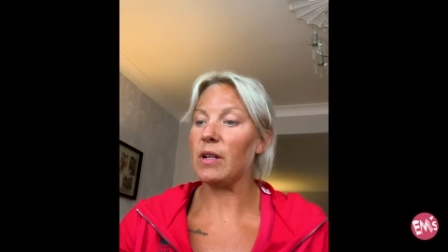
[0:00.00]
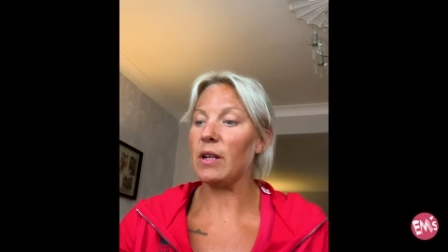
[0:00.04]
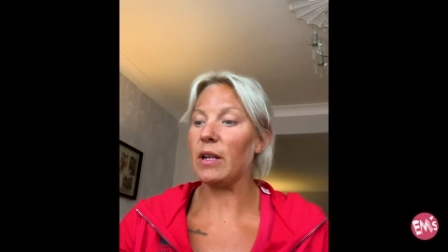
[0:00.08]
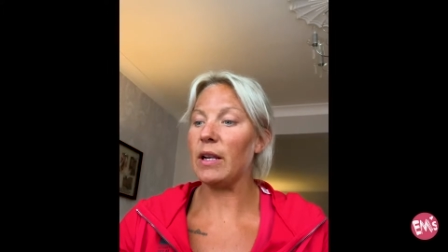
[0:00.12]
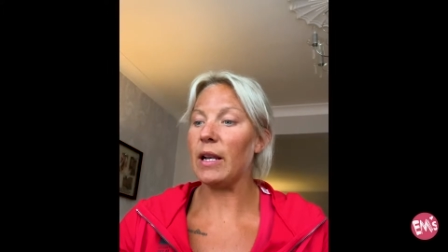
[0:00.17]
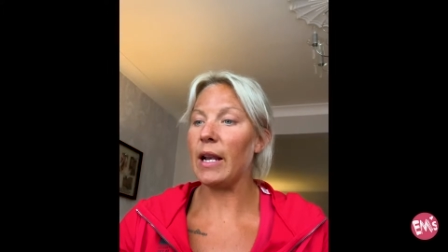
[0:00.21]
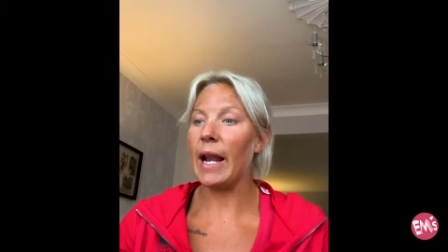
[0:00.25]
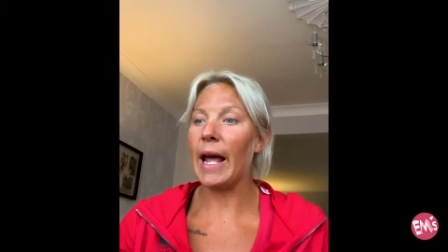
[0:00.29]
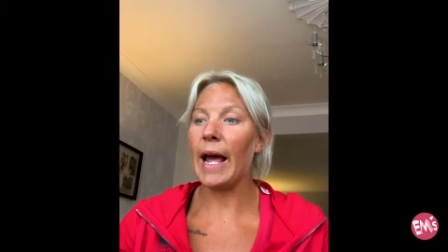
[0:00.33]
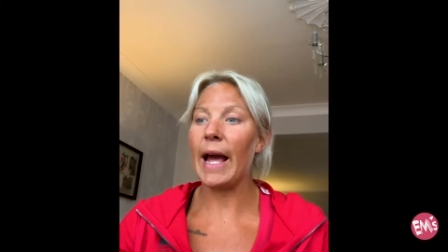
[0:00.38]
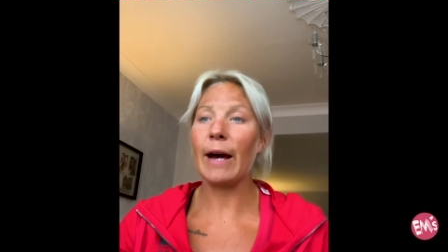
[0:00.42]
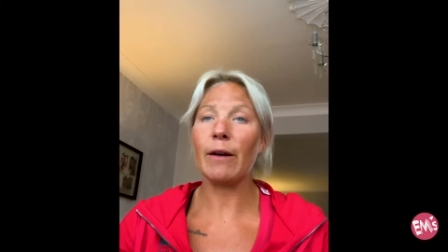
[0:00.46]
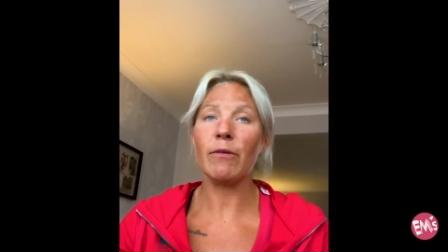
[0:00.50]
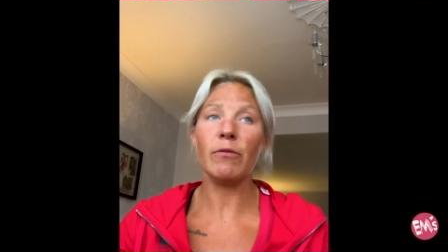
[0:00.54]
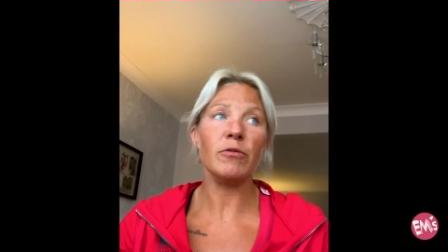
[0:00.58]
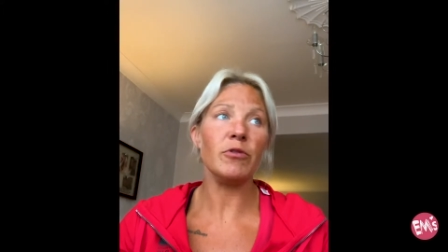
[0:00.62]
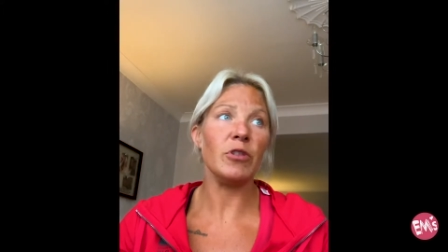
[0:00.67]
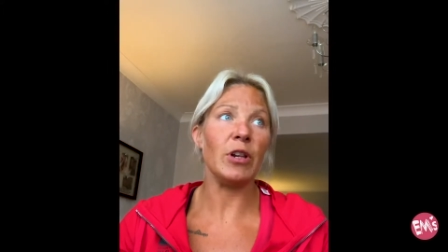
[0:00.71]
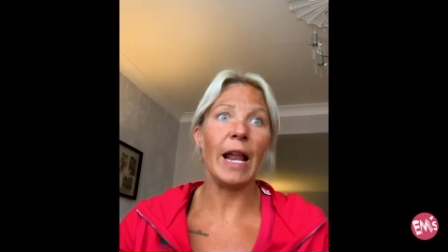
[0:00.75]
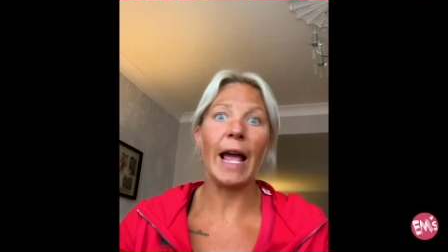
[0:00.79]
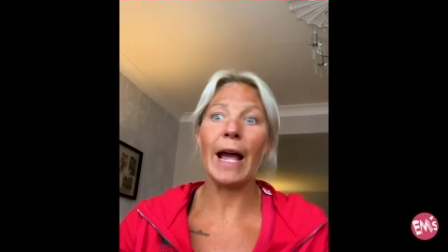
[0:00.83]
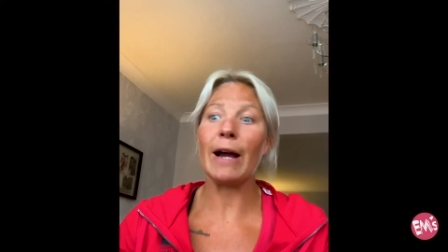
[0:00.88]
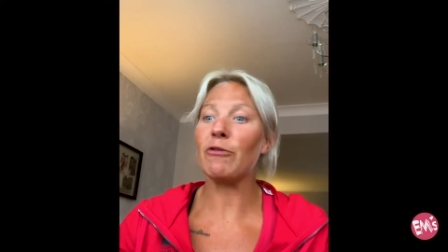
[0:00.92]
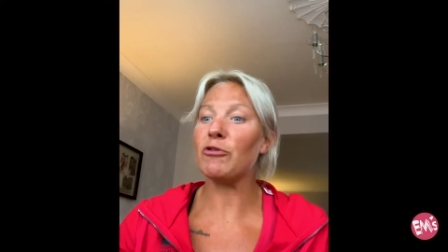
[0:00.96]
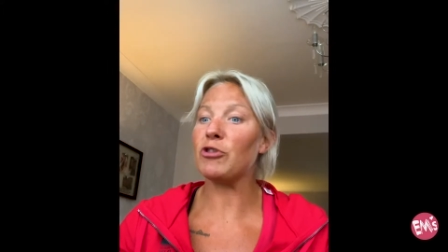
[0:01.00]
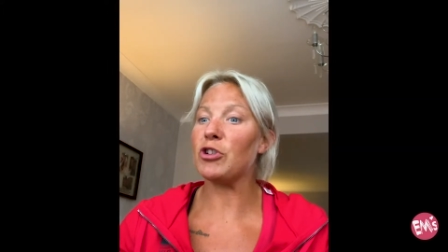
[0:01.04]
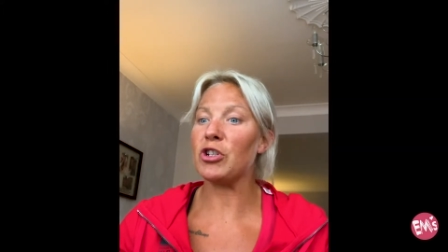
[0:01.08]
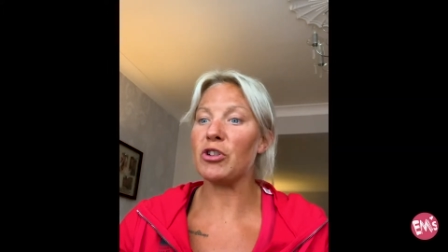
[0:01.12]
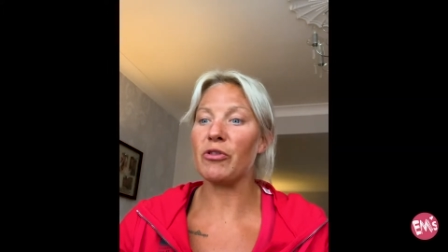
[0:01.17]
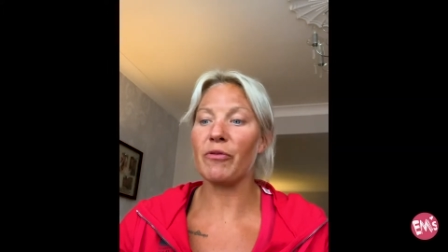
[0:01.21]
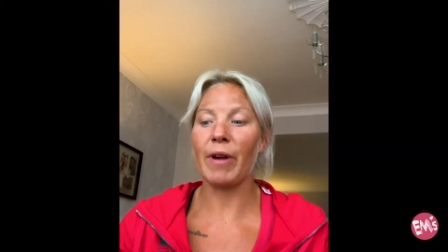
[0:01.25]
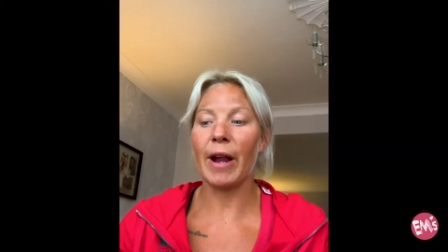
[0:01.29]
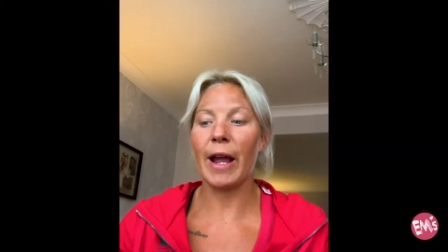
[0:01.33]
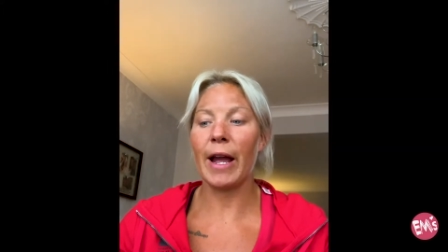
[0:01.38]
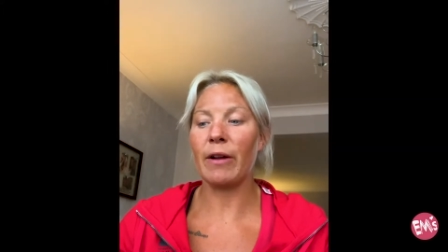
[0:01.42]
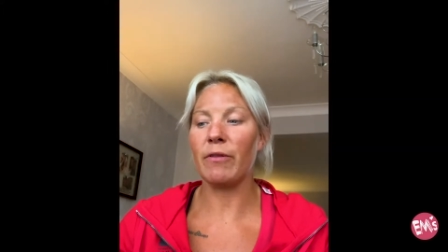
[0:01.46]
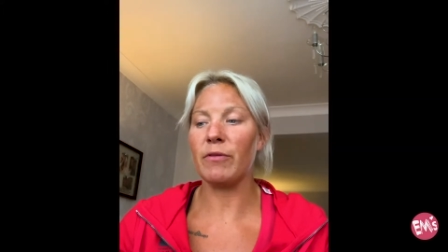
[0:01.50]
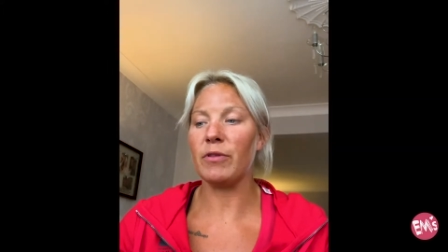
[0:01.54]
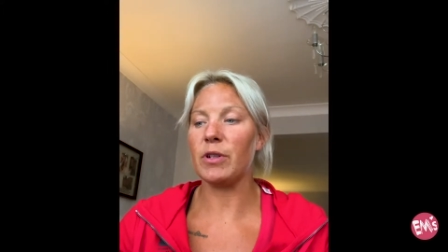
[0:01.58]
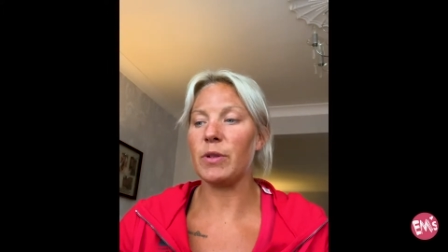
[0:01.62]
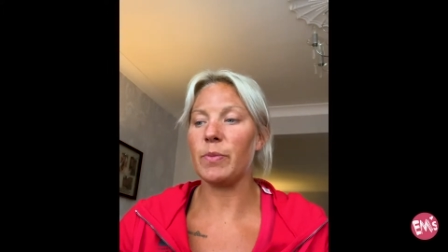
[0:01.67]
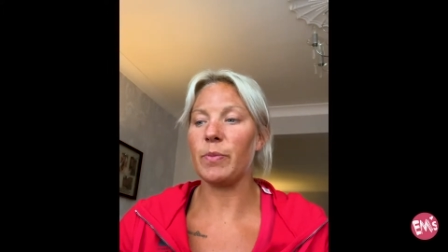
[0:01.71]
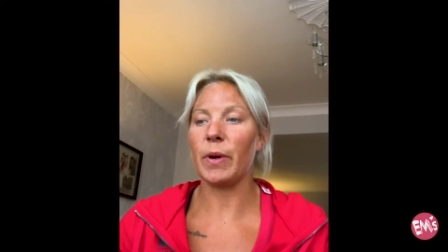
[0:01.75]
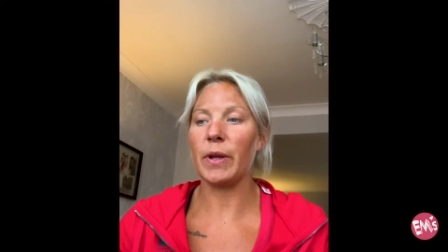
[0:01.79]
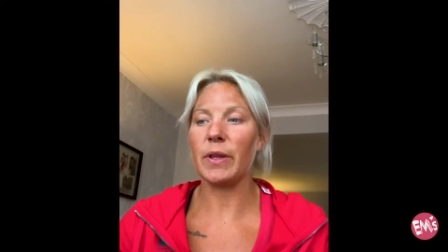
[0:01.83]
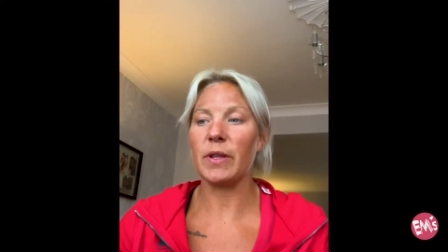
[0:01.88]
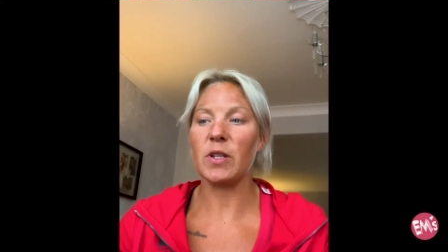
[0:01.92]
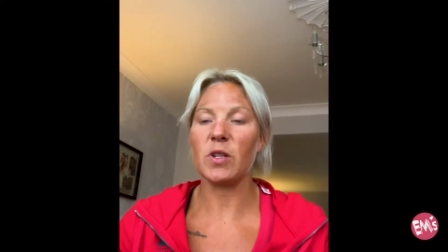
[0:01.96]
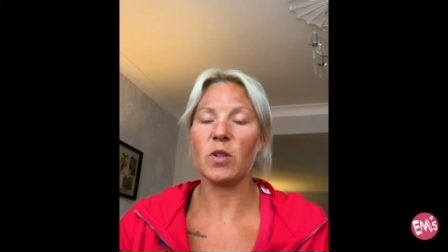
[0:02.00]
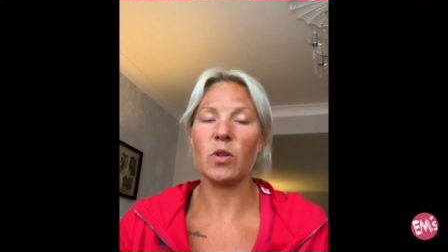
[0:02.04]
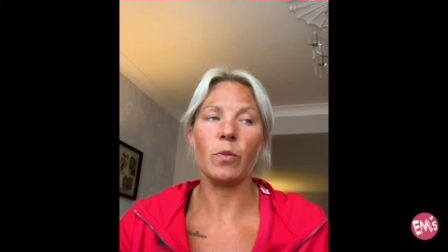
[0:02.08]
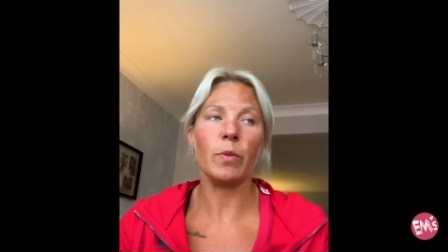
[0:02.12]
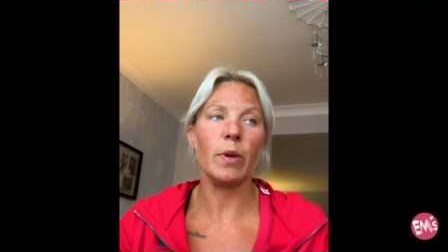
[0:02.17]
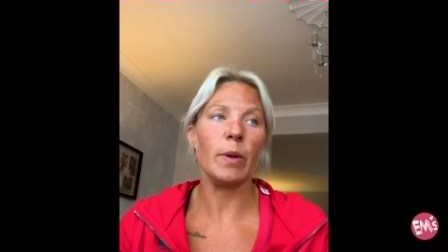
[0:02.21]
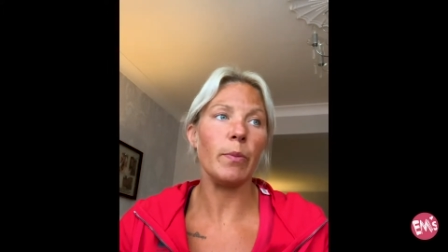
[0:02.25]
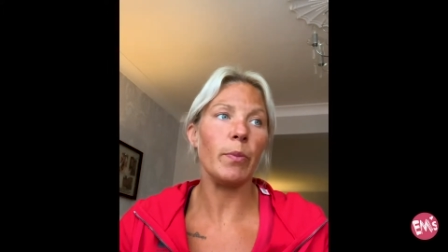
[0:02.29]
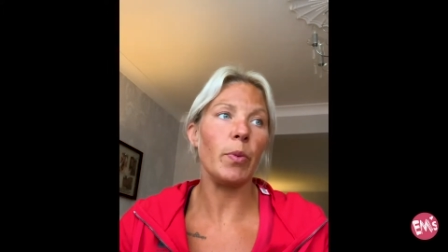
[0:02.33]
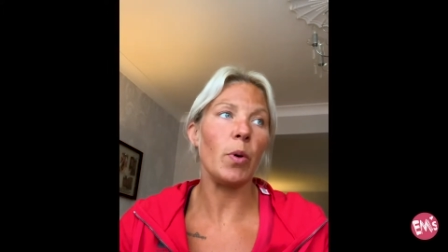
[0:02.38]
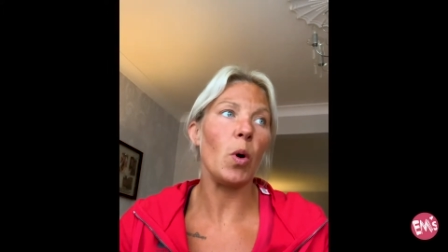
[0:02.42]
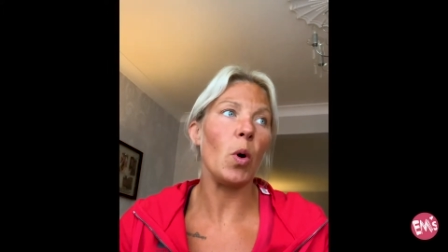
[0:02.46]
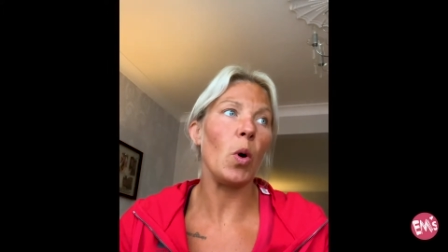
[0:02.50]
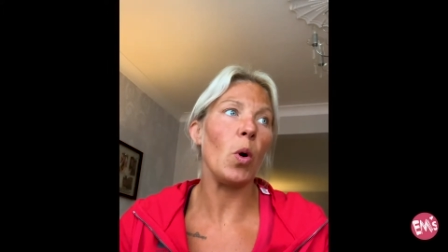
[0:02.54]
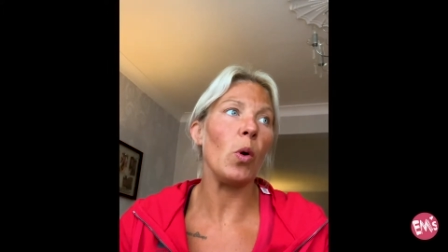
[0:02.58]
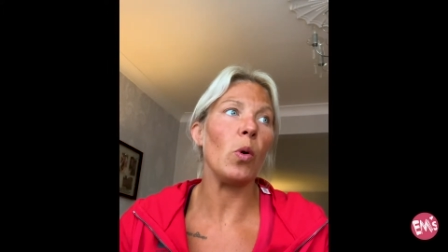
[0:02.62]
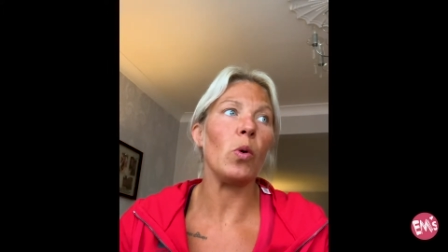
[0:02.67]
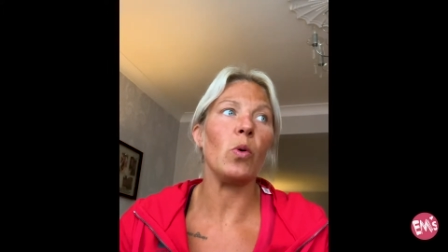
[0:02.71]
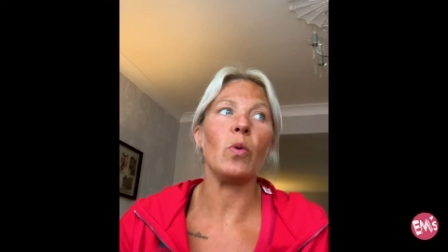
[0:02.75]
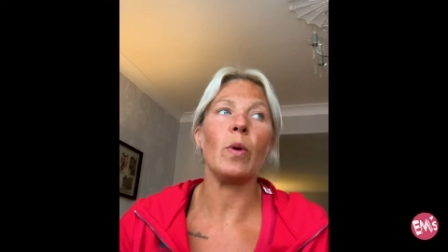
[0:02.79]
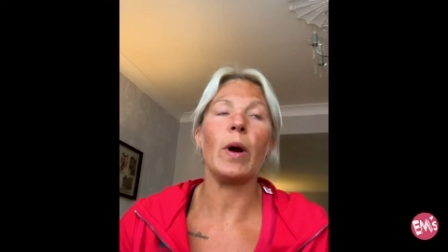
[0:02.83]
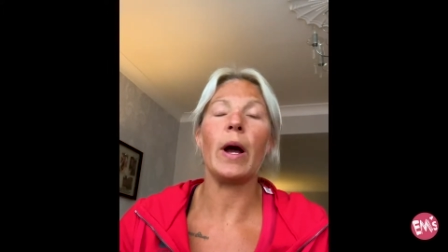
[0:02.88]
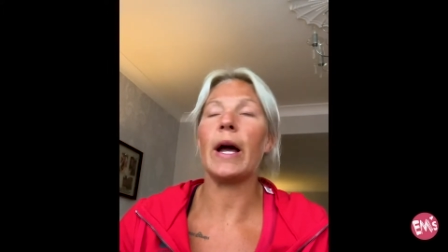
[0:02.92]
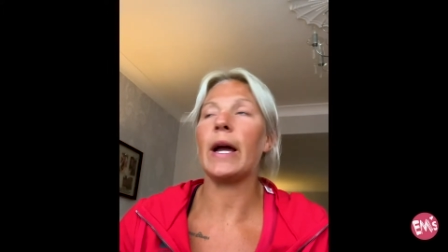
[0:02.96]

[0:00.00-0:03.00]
lounging around by the swimming pool